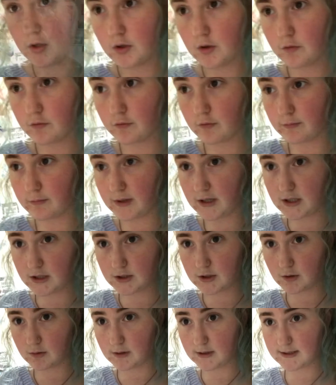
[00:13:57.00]
For me to
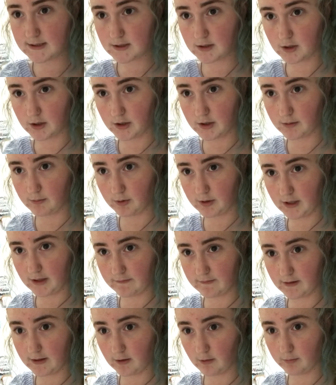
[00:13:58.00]
show this skirt, I'm going to have to
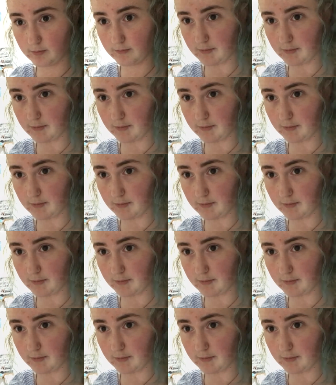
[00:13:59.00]
get up in my